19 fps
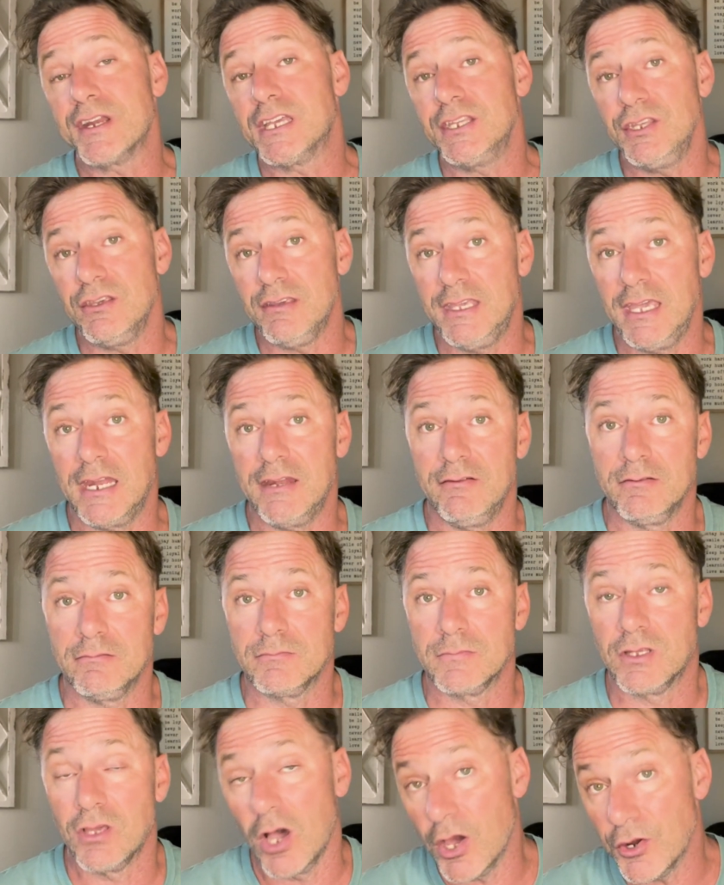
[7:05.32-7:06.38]
can you
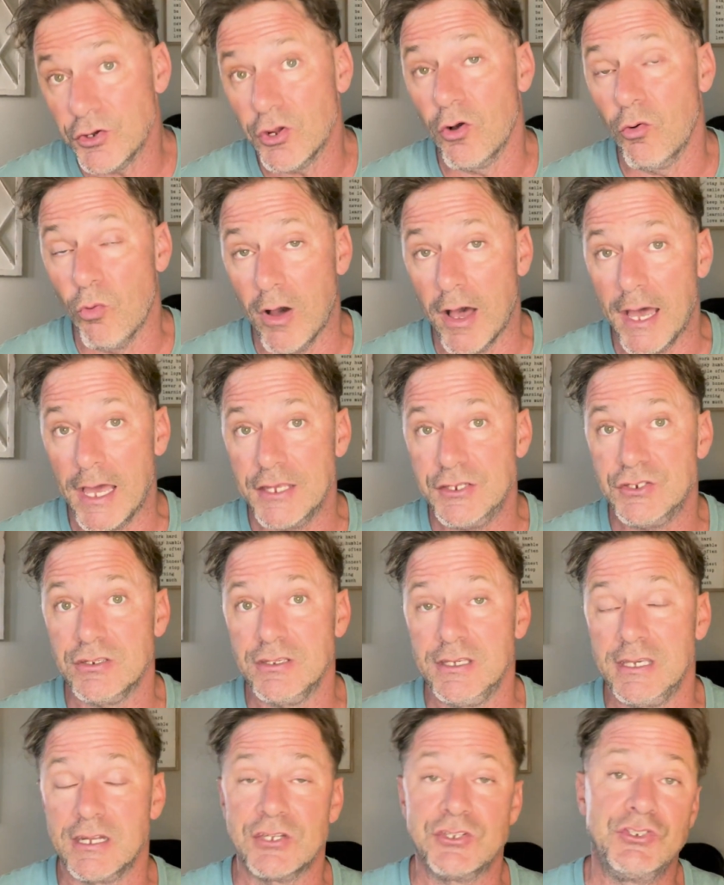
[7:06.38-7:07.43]
get condo-wise? You can
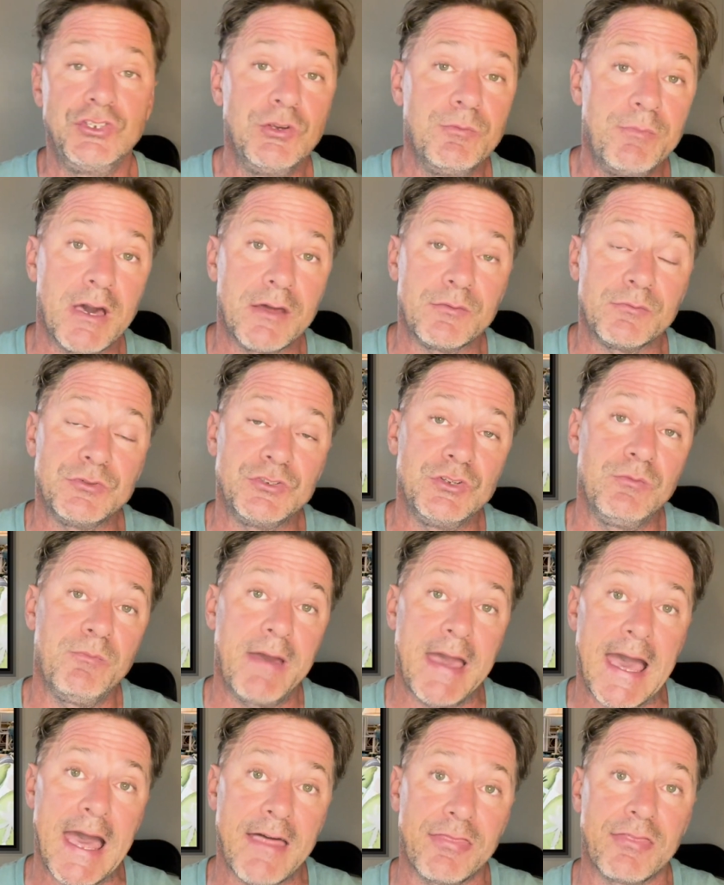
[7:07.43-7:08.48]
get a 2-bedroom,
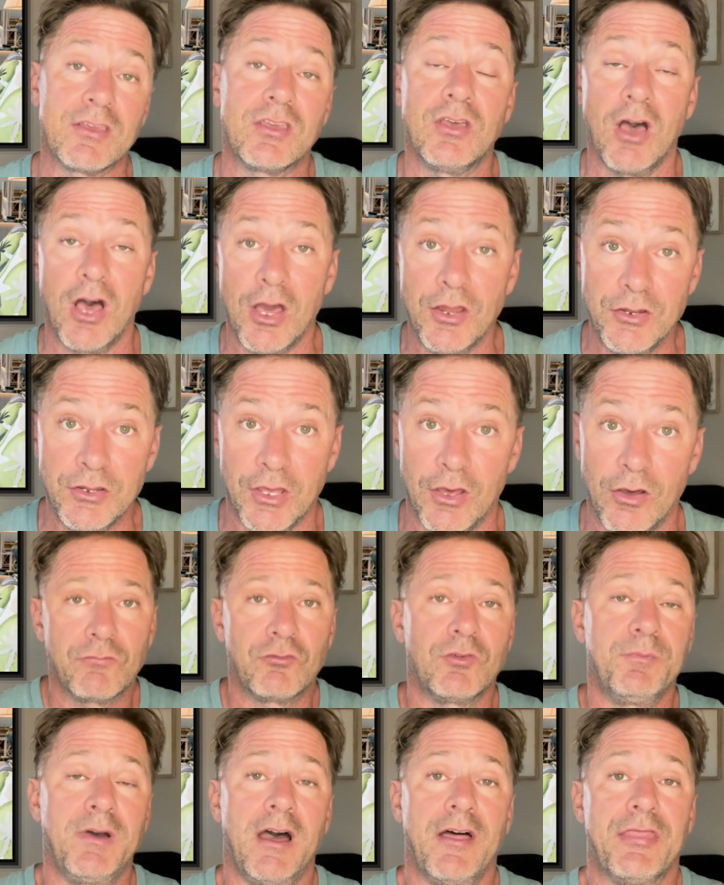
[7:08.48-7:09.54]
2-bath condo
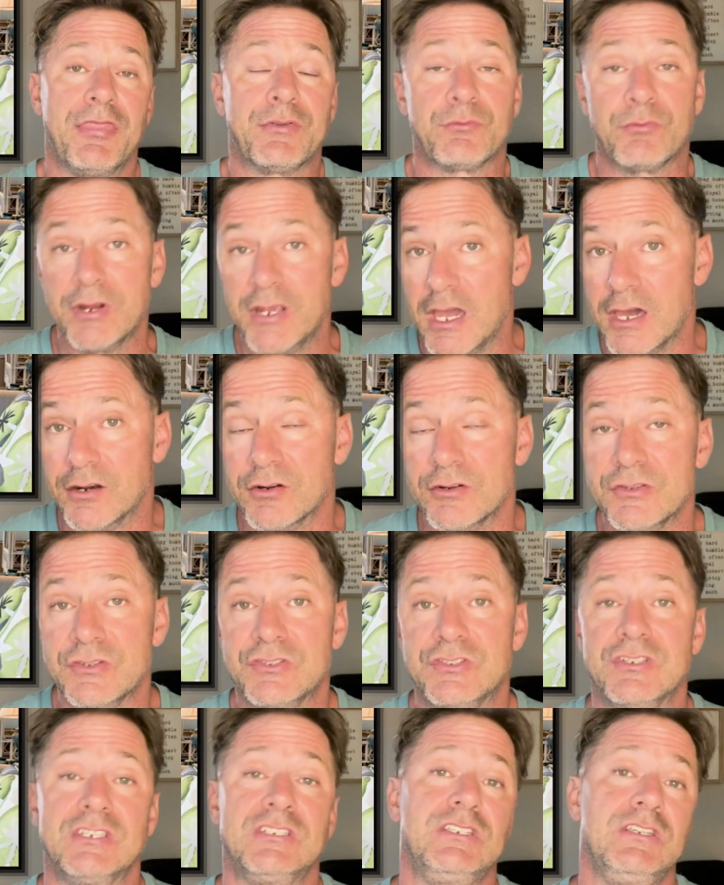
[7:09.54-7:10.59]
for about
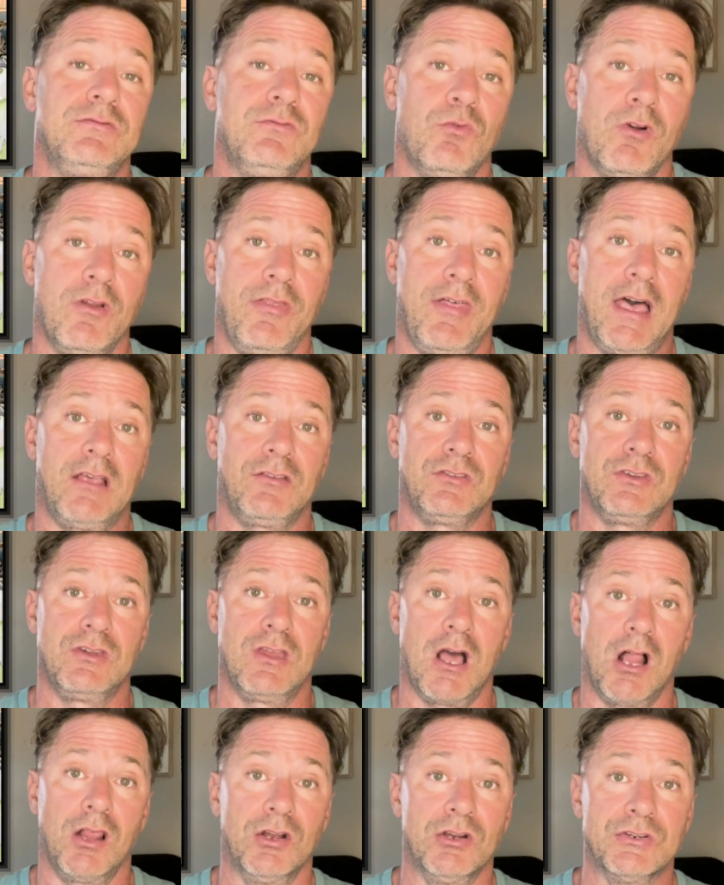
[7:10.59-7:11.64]

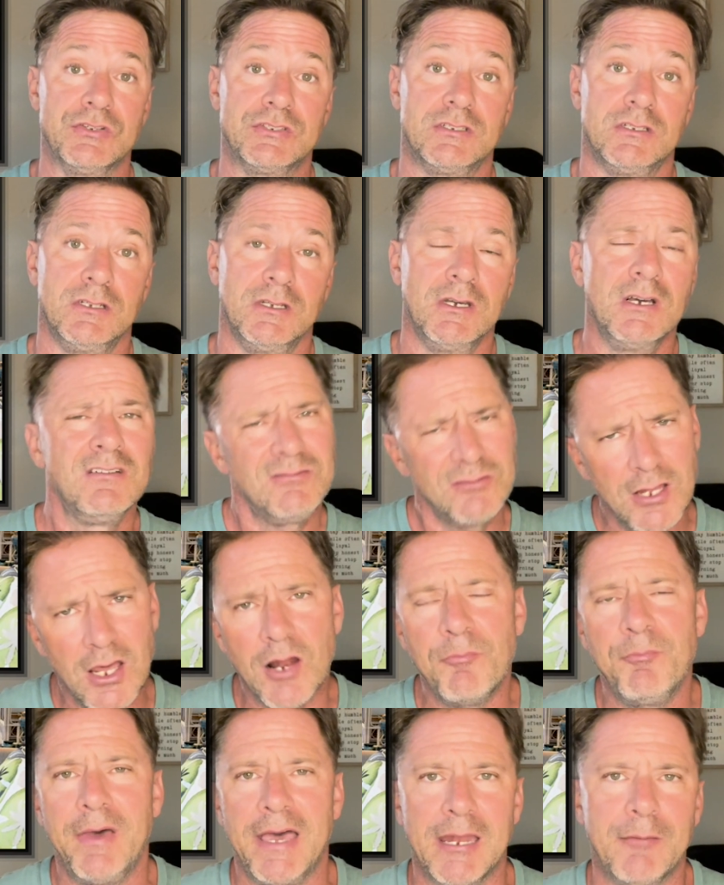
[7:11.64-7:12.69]
$364,000. Not
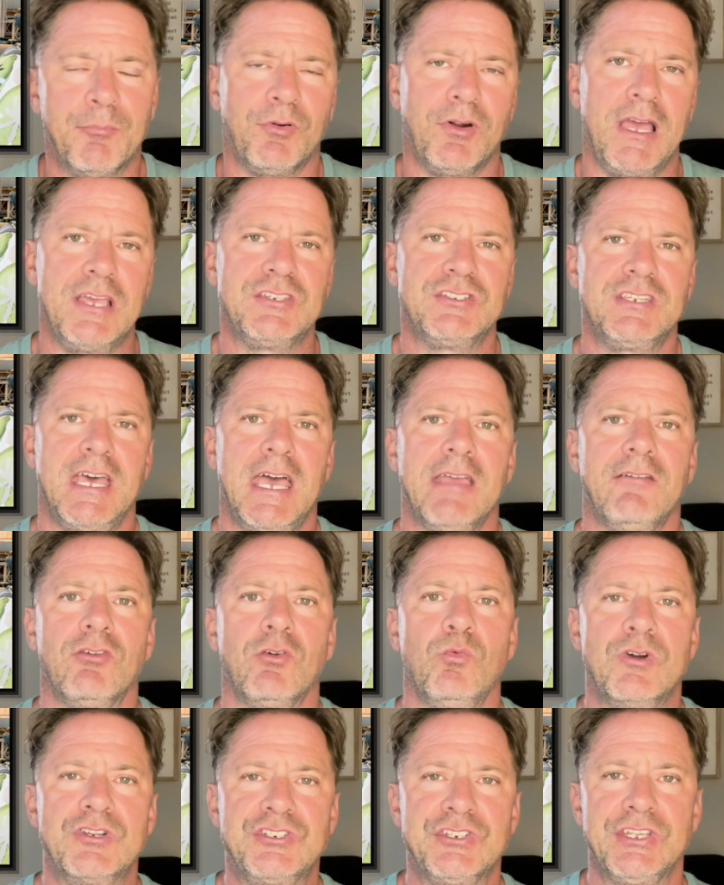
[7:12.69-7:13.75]
a bad price tag for
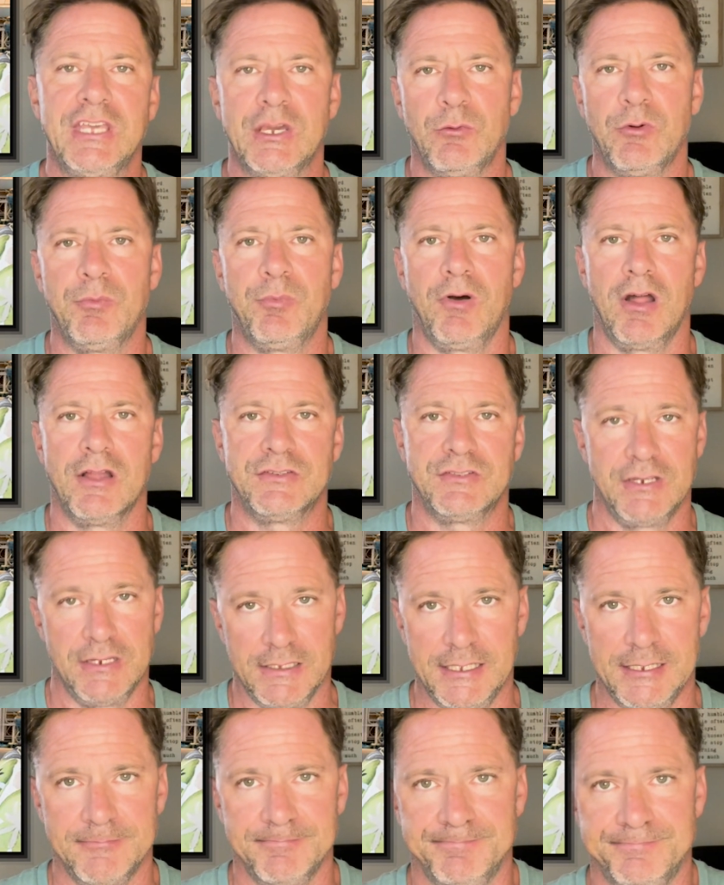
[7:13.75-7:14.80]
what you get with Ponce Inlet.